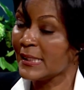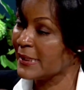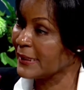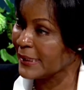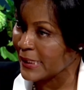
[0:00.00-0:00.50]
in
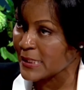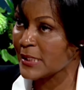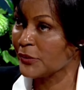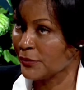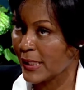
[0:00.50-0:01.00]
the latest
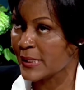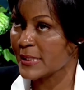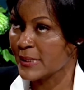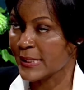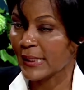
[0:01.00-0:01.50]
and
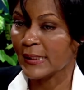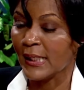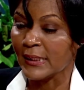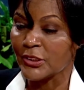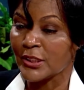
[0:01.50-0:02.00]
greatest in
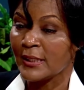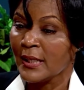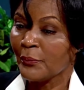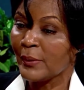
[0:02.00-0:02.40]
technology,